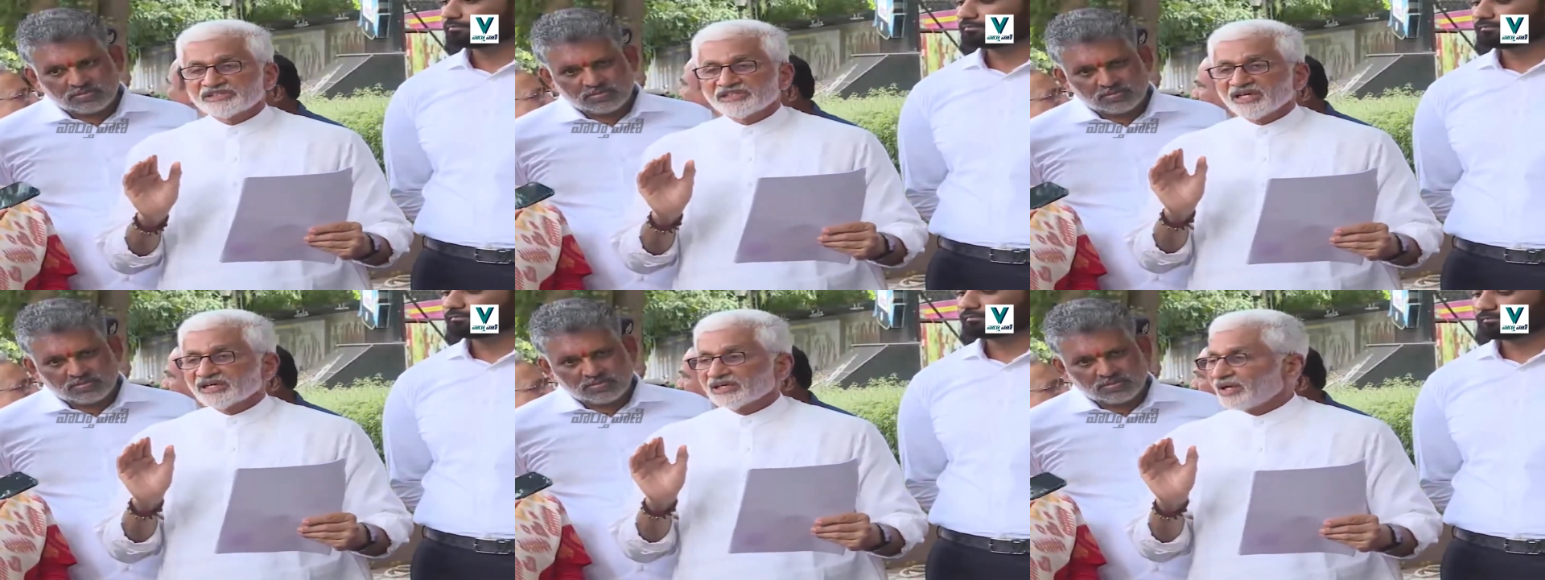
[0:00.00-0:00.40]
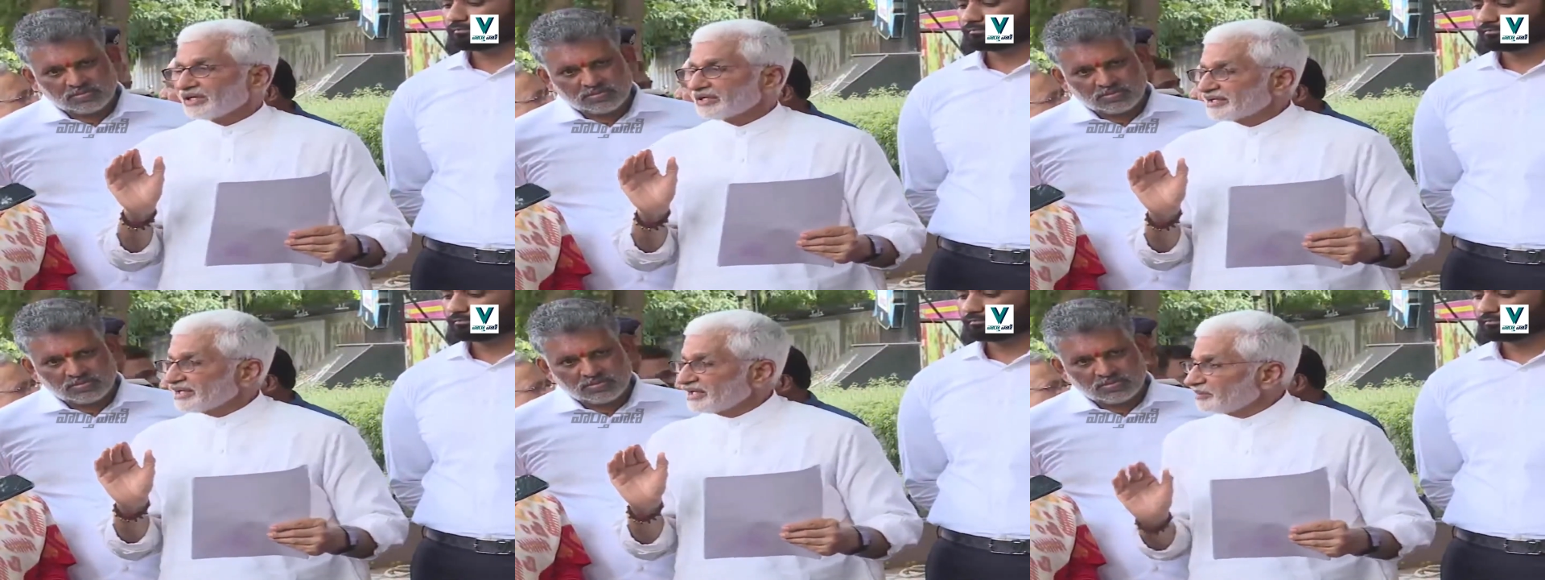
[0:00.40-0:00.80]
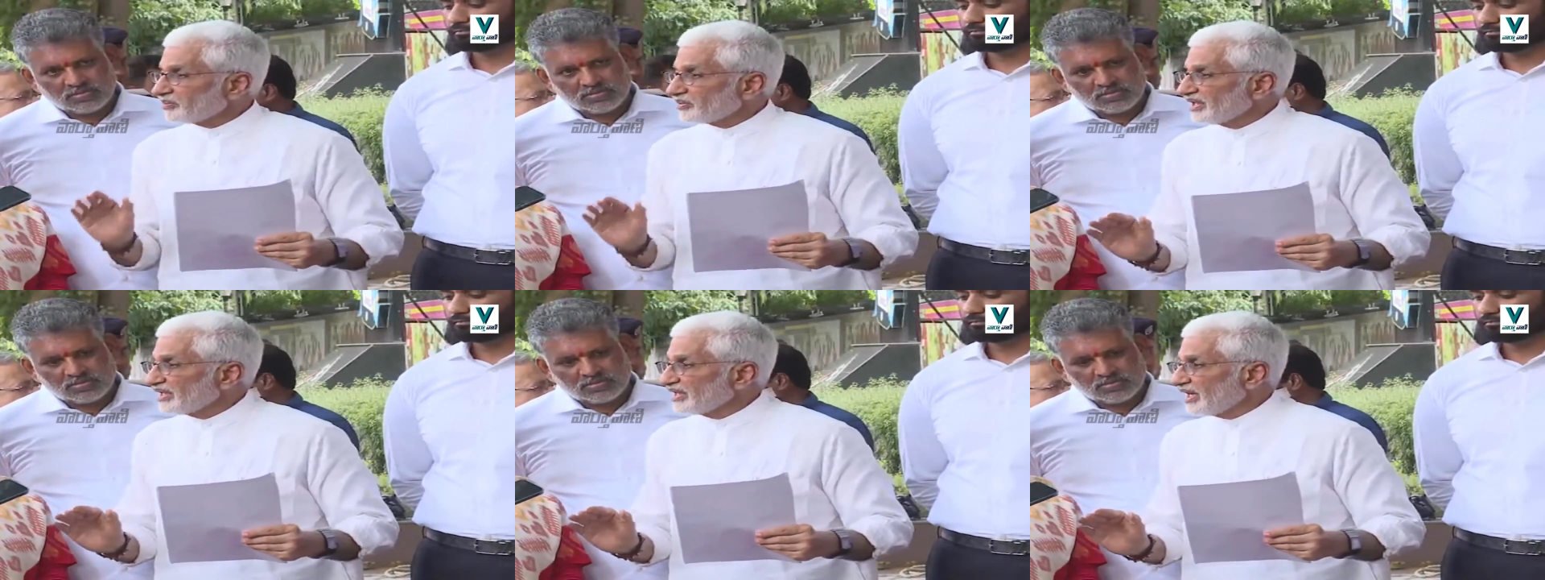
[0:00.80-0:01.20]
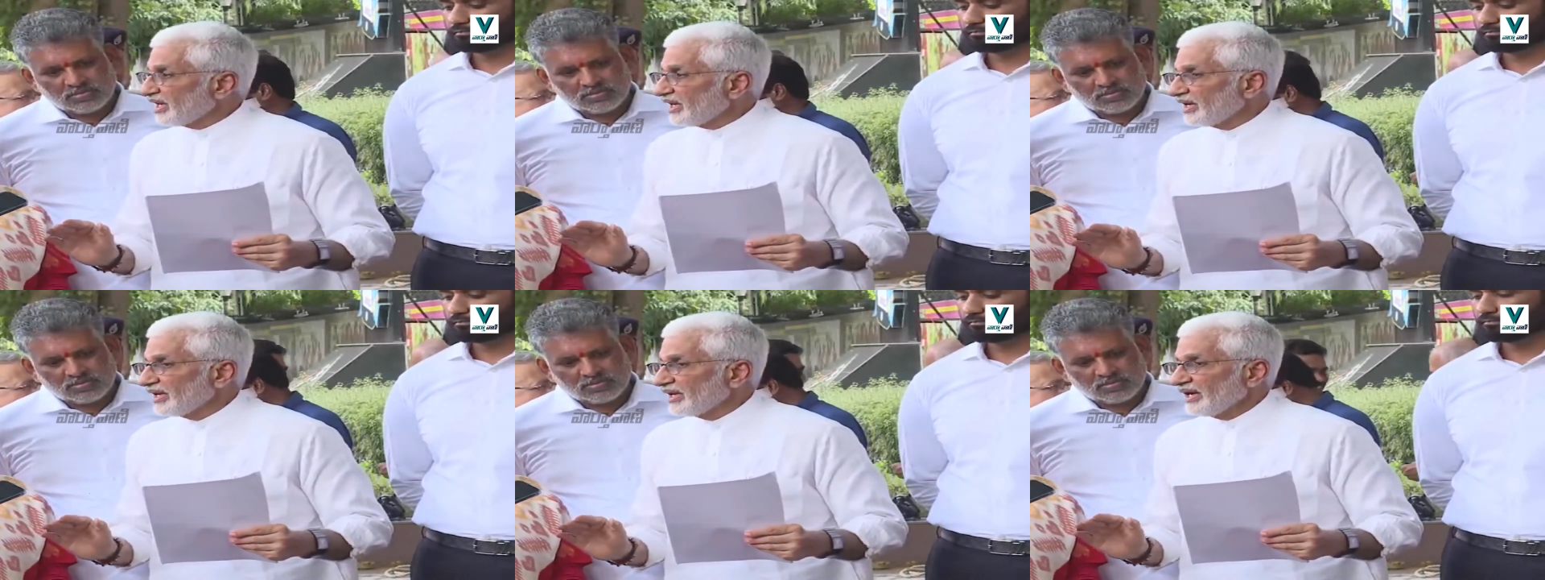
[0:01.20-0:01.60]
Speaker 1: which are not tenable in
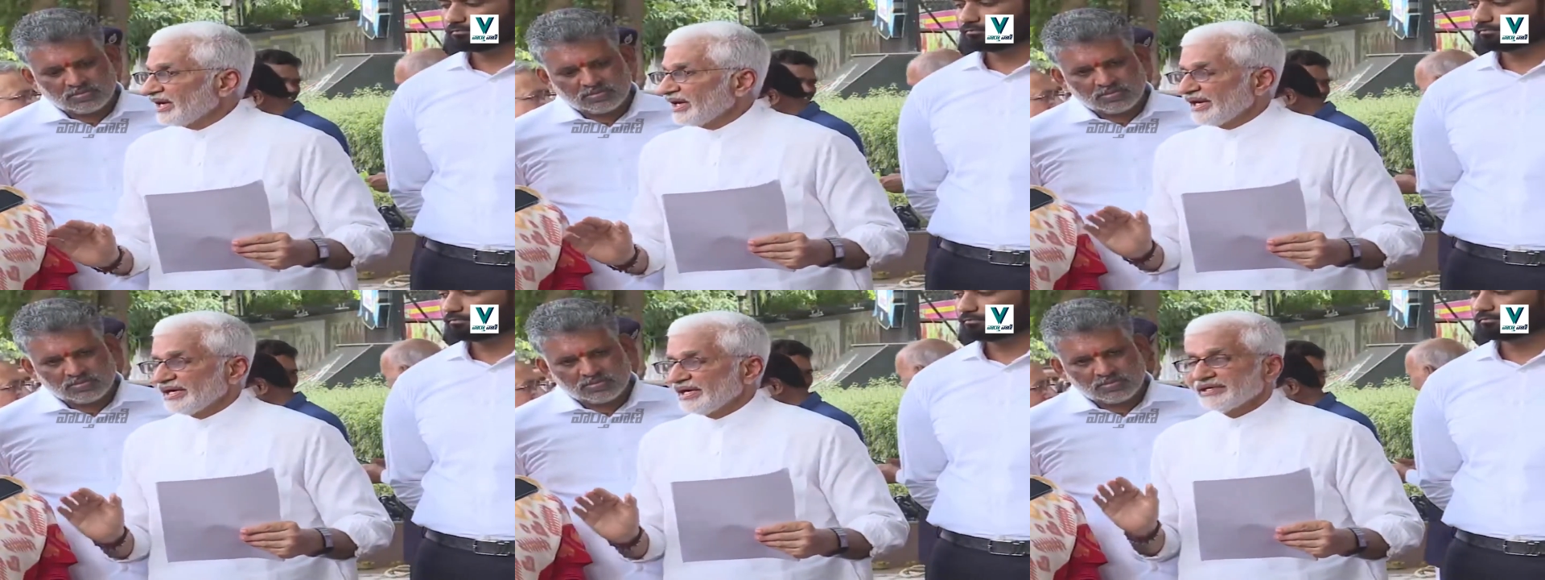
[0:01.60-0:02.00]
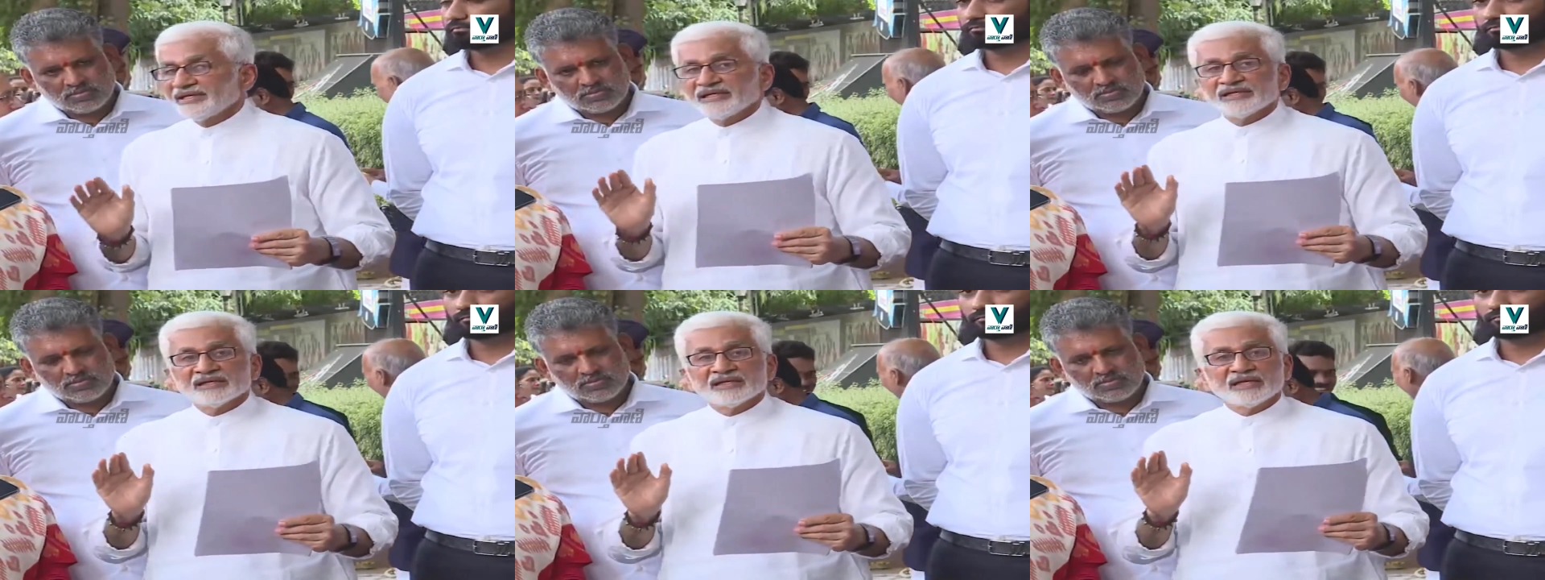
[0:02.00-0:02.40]
law and